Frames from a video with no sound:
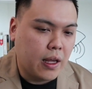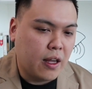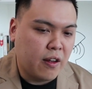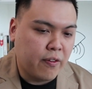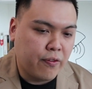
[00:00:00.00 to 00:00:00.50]

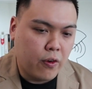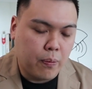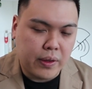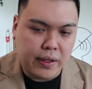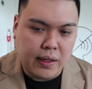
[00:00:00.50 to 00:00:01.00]

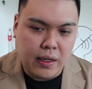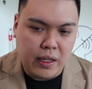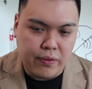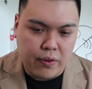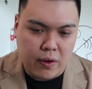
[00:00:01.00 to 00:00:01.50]

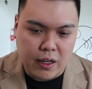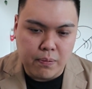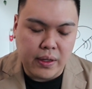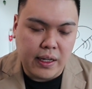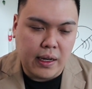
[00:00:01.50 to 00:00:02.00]
particularly for a
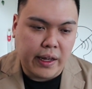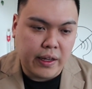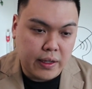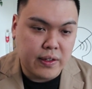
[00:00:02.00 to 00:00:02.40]
company like